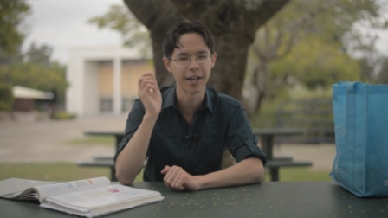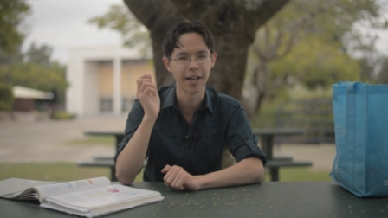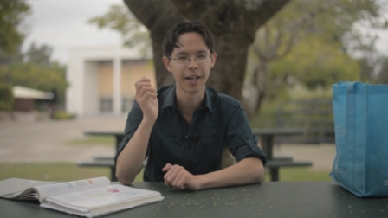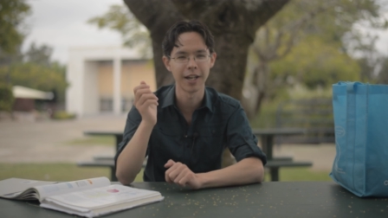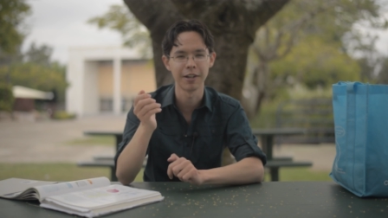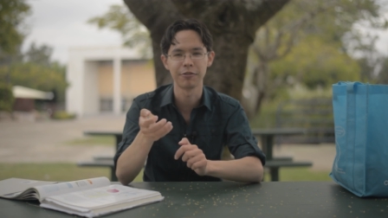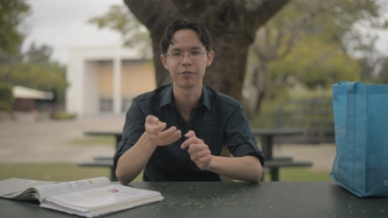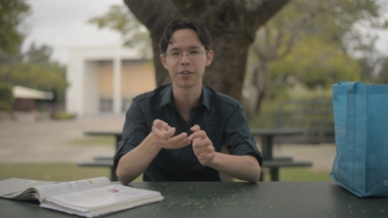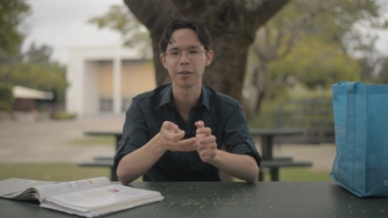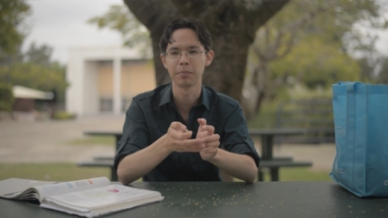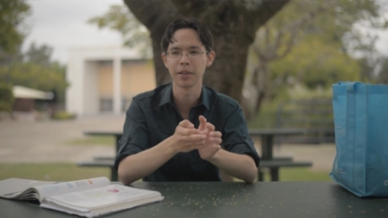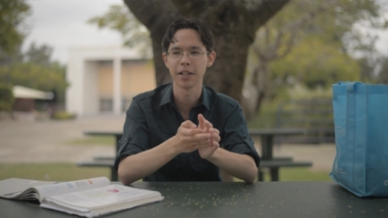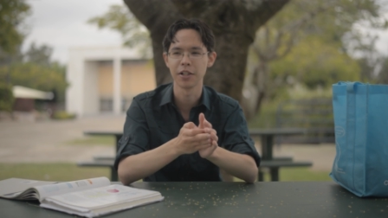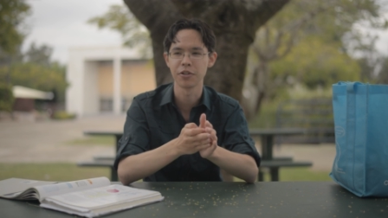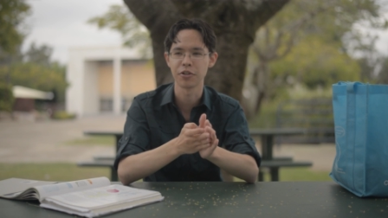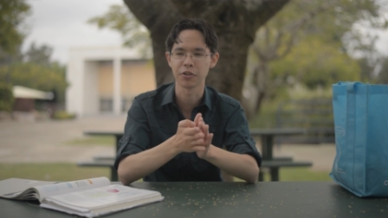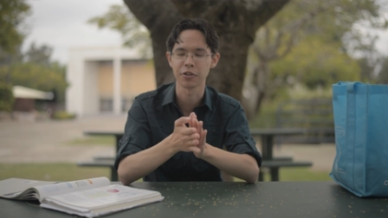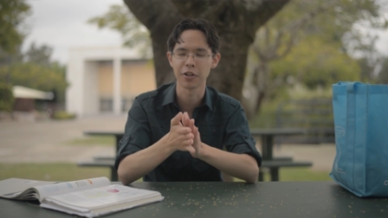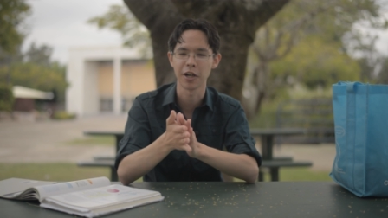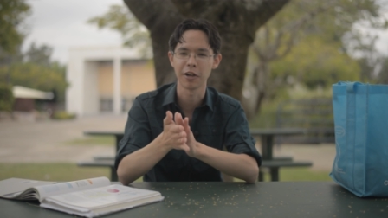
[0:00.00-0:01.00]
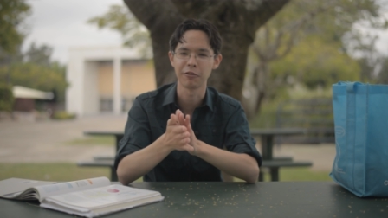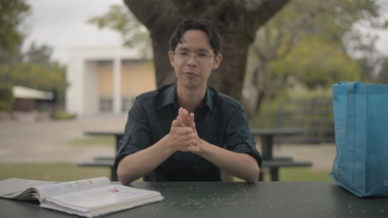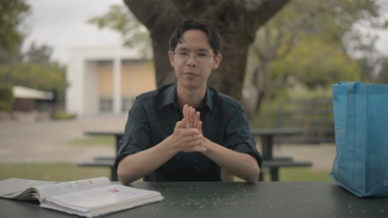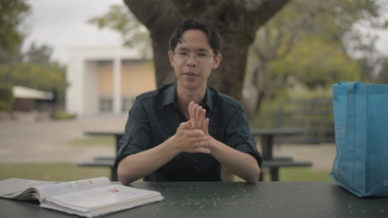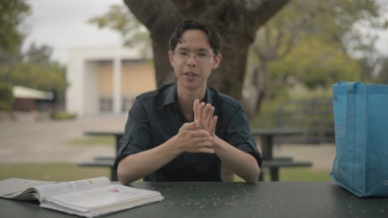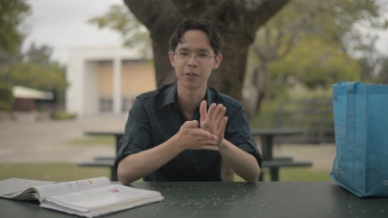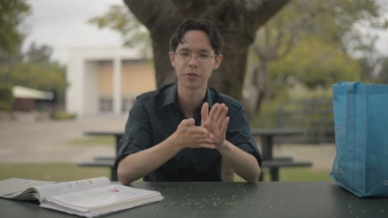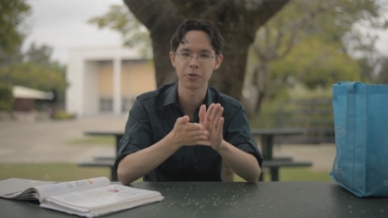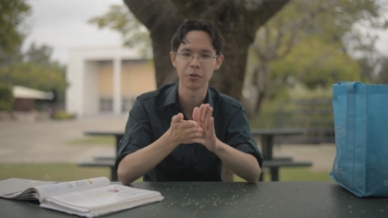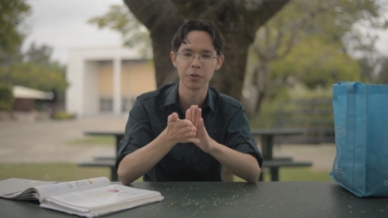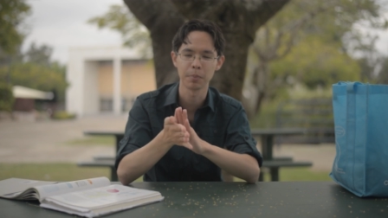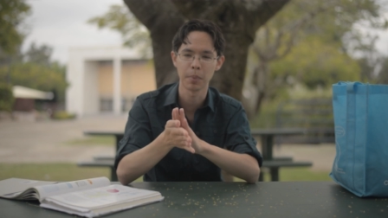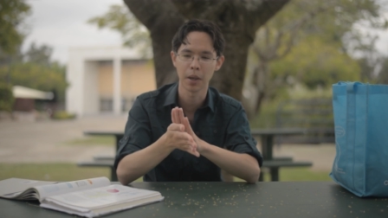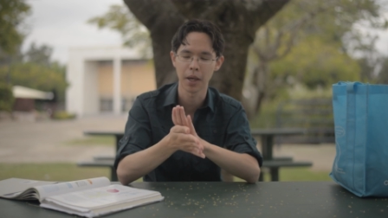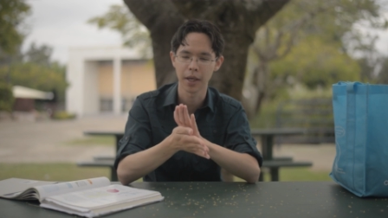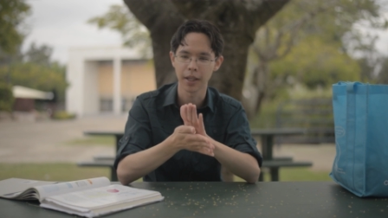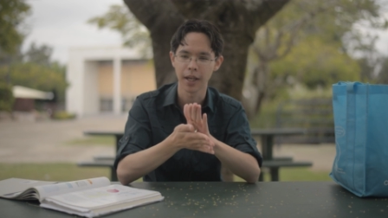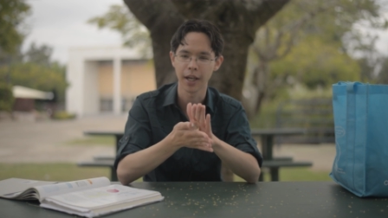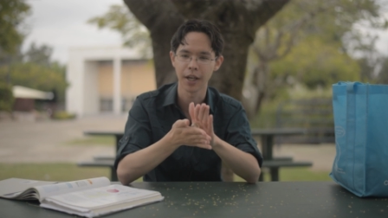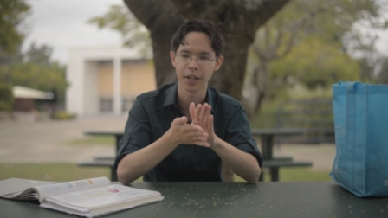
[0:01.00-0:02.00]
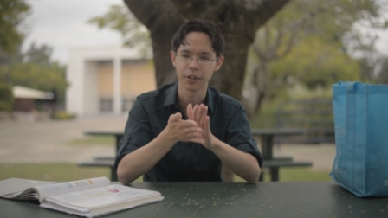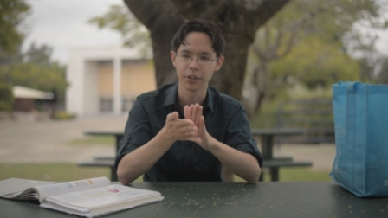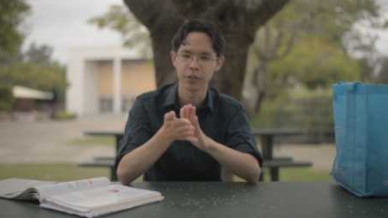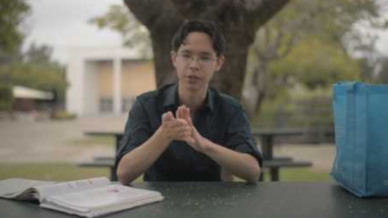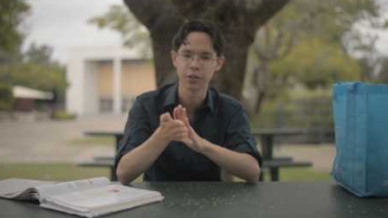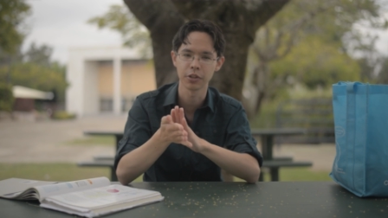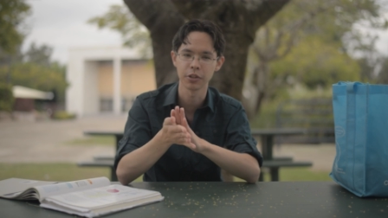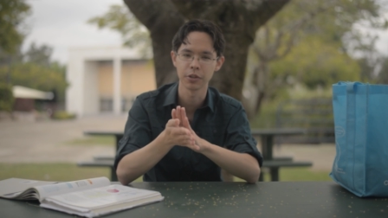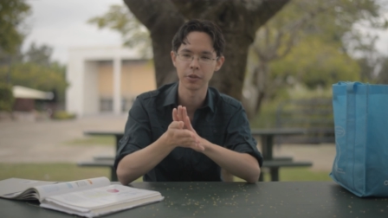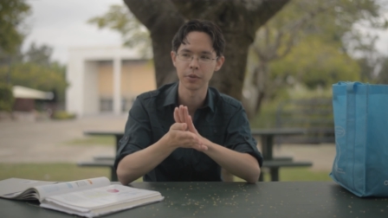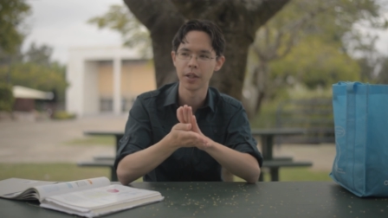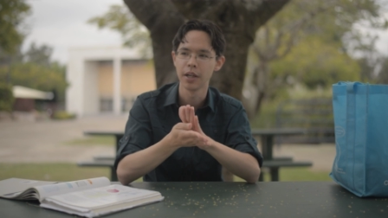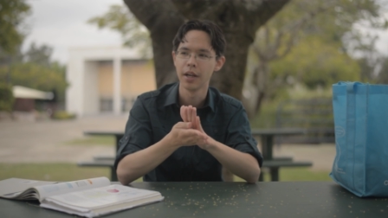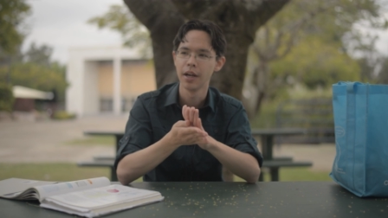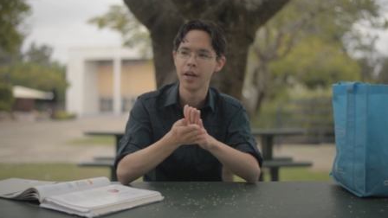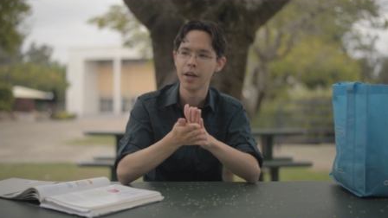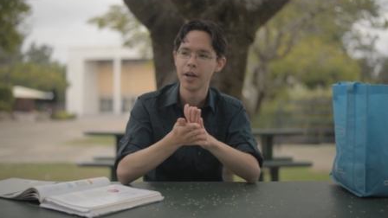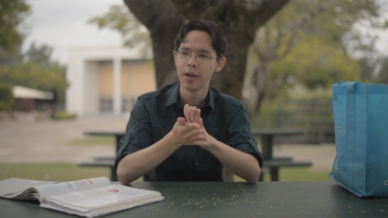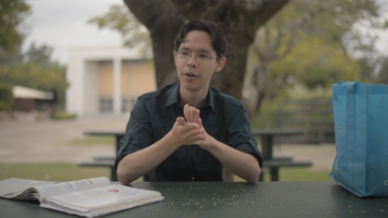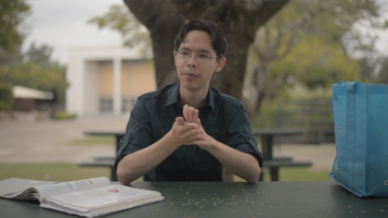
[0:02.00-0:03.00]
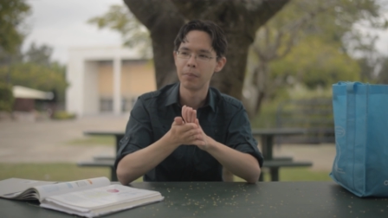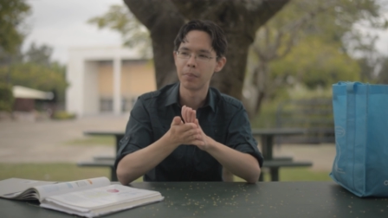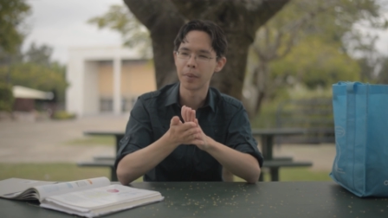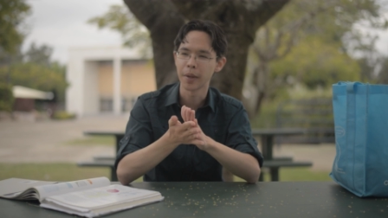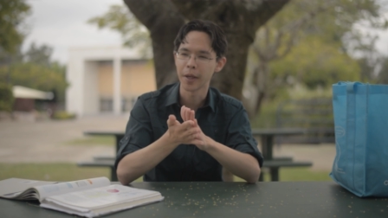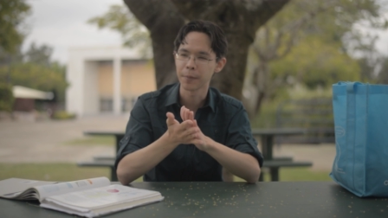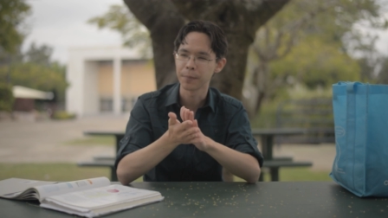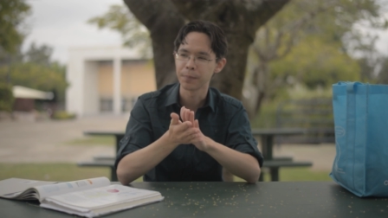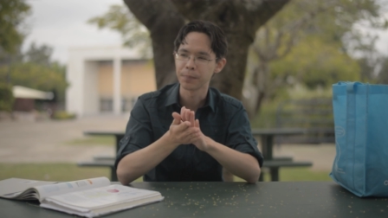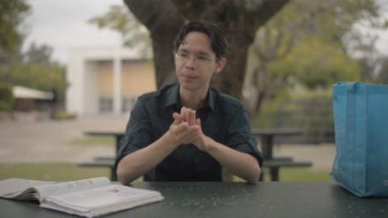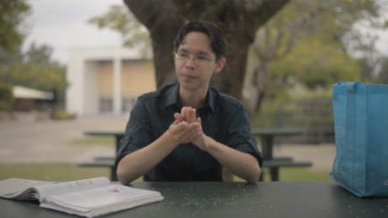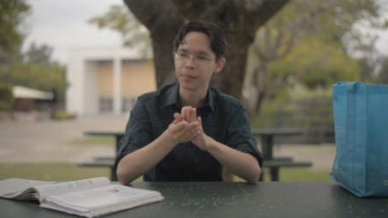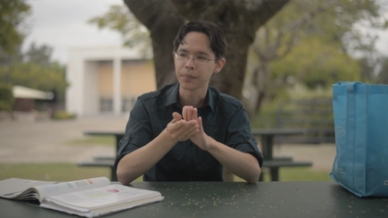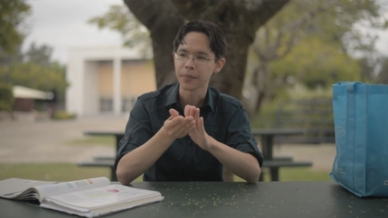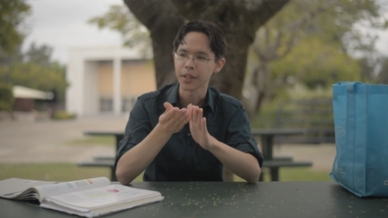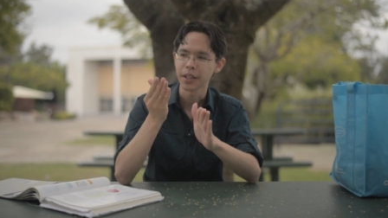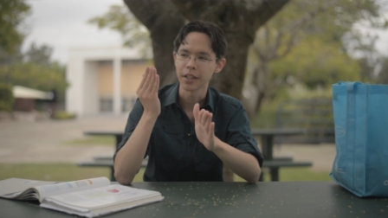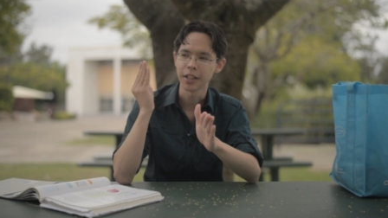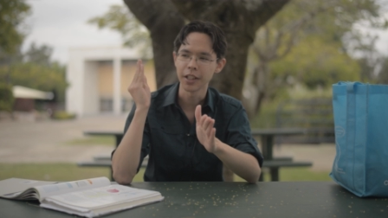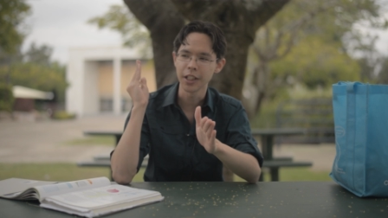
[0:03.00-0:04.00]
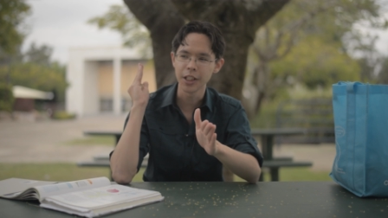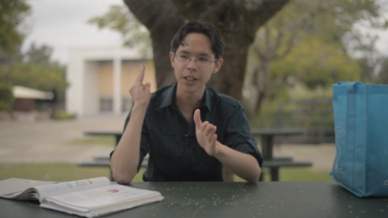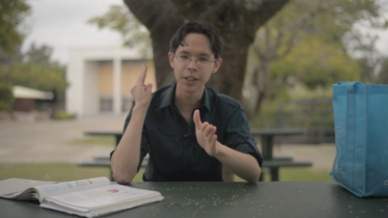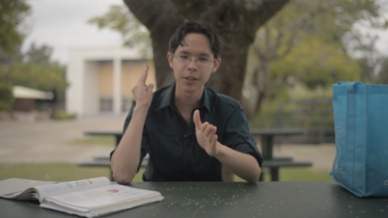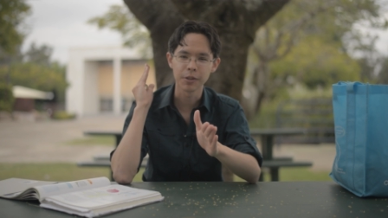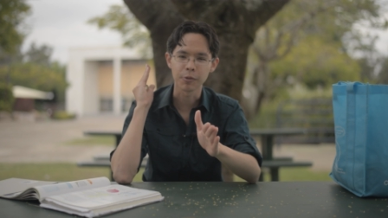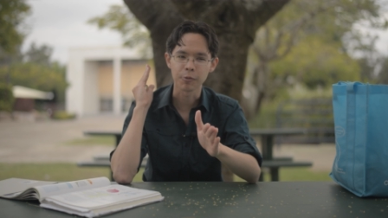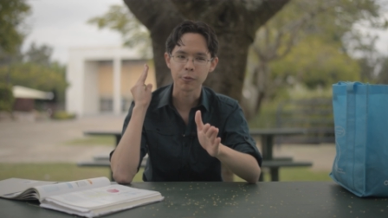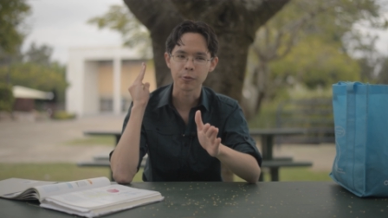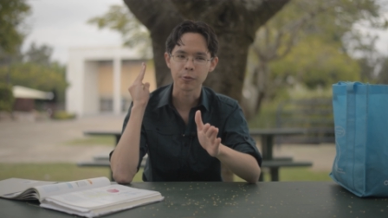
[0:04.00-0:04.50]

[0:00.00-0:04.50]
have the pleasure of being taught by at UQ, but he